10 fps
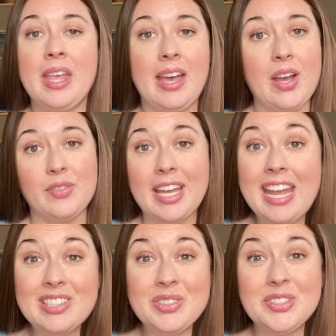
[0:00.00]
I have a
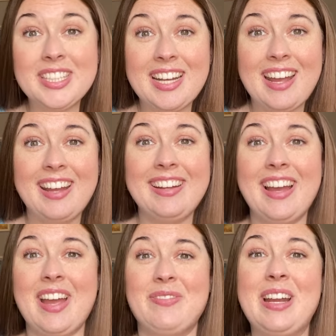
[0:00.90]
candle today. I
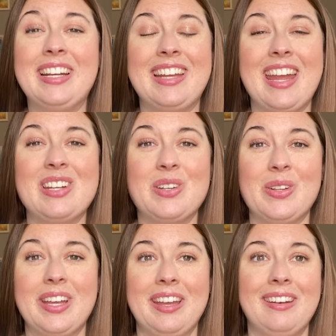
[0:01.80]
haven't had a candle
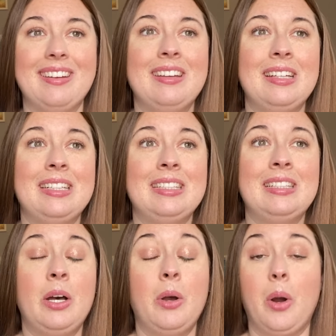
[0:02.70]
in
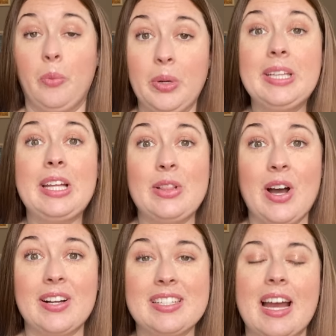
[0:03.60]
a really
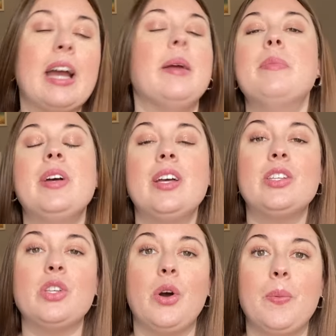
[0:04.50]
long time.
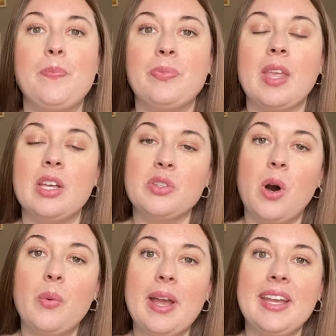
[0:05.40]
So as
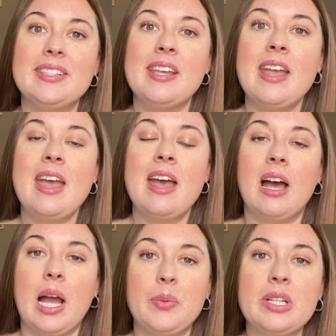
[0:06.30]
always,
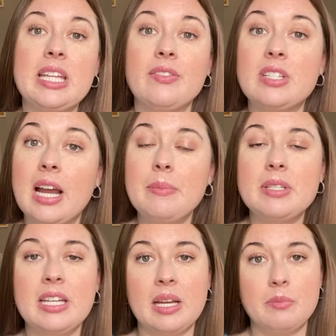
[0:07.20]
I will leave
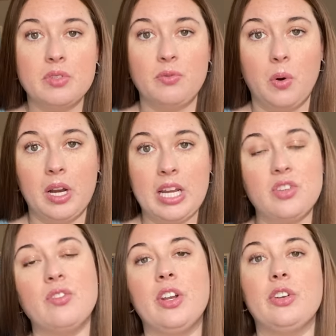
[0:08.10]
timestamps for each
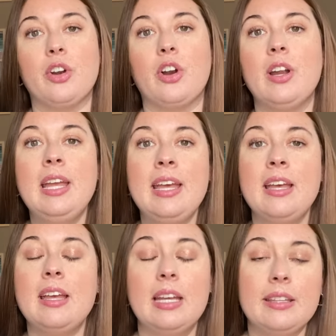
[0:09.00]
vendor
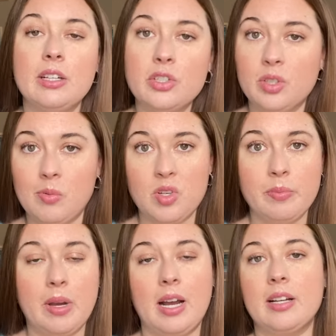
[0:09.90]
in the description
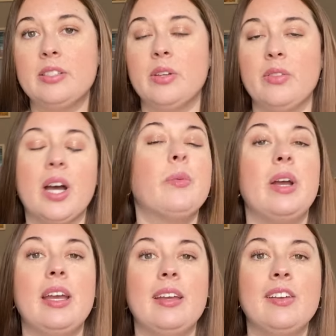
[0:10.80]
box. So that
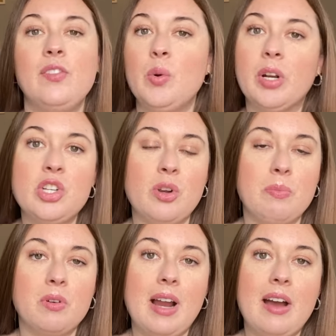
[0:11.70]
way, if you want to jump
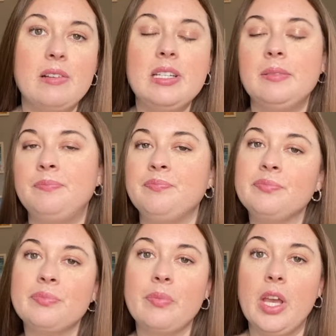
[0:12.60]
around,
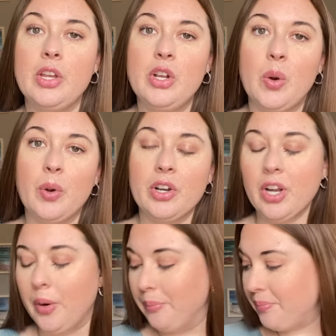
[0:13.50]
you know where to go.